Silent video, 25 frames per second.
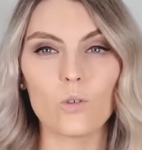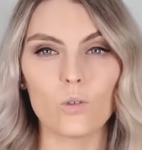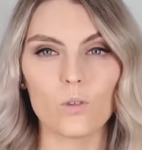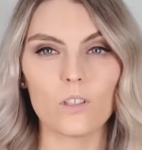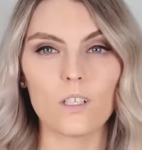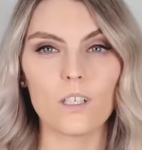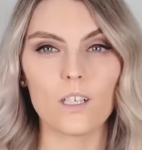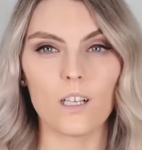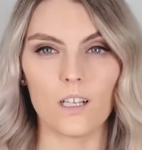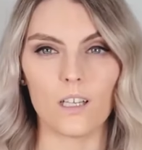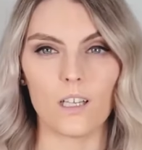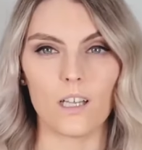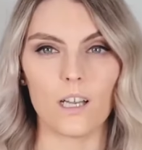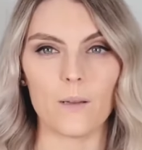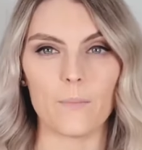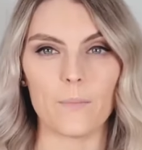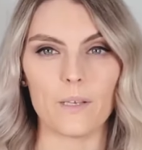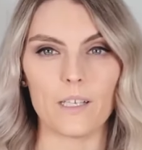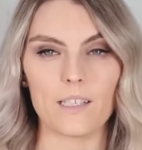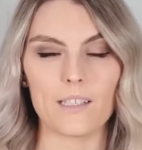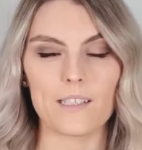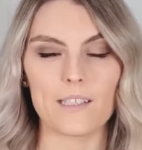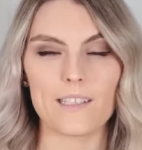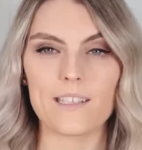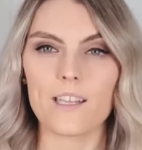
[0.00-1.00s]
cooler
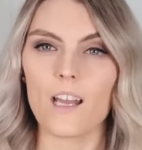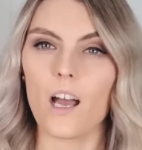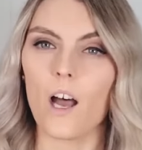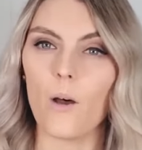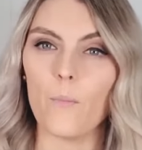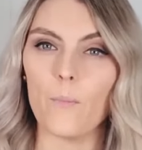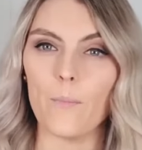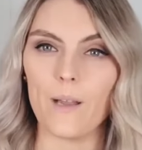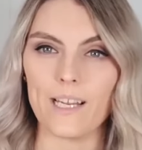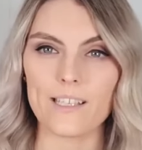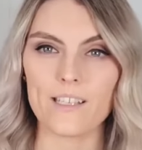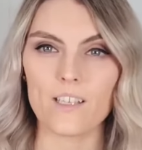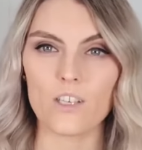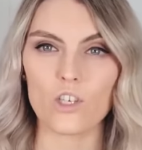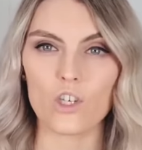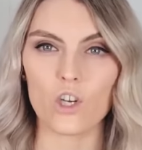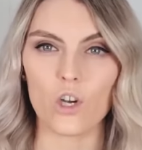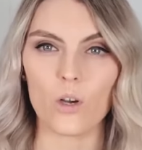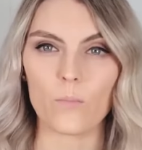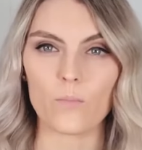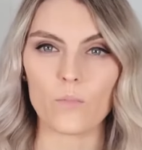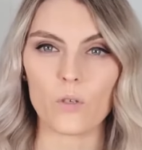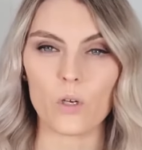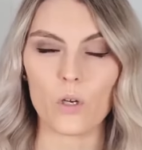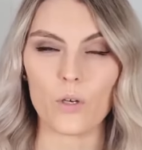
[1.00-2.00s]
climates, our base and
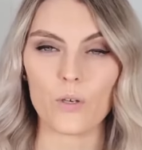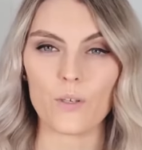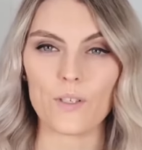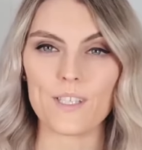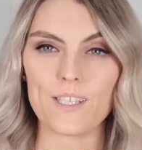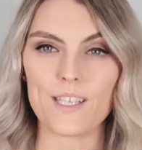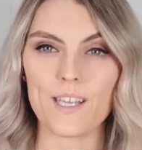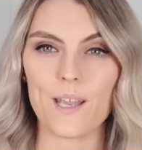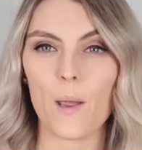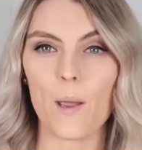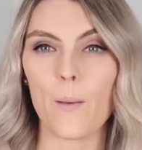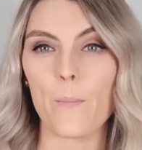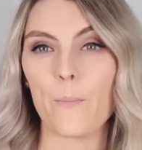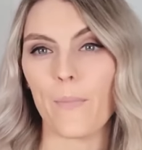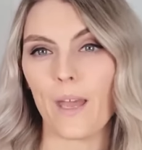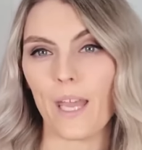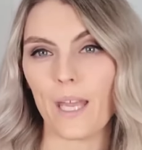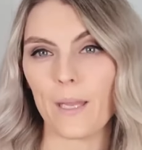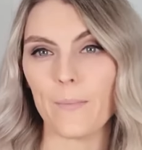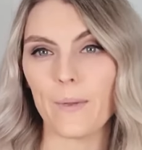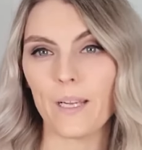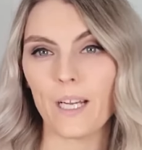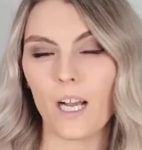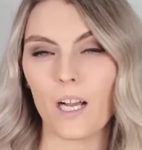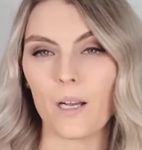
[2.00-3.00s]
top coats
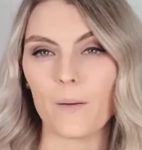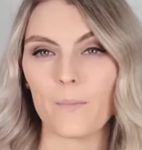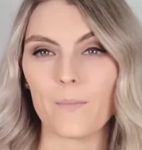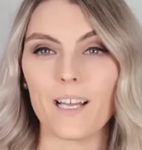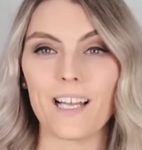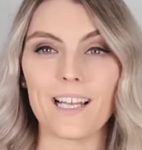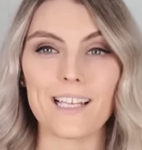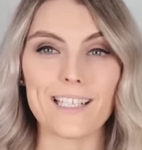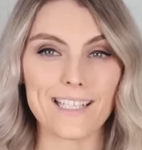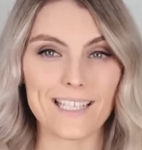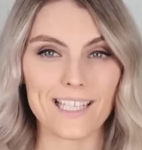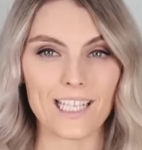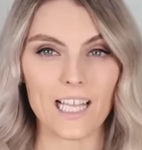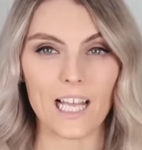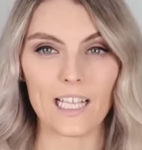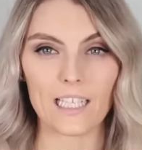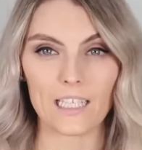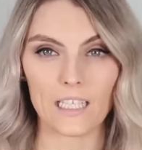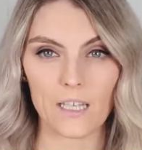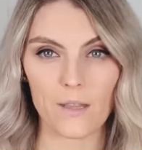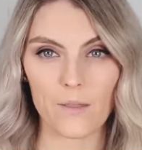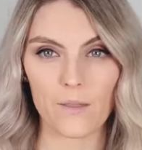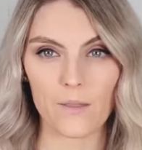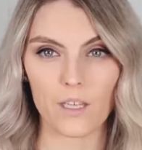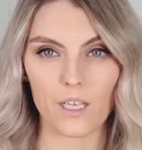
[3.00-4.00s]
may become
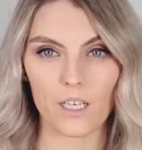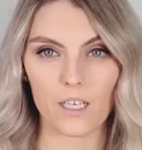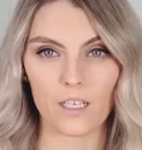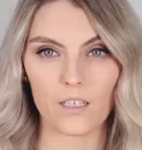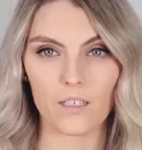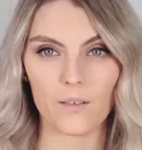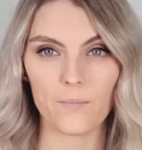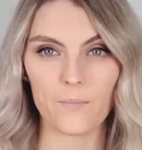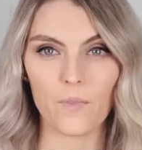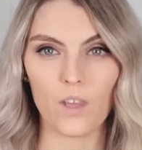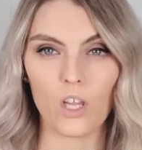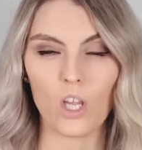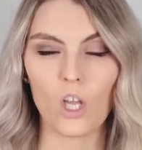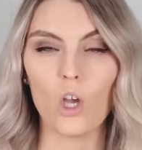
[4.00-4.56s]
slightly thicker.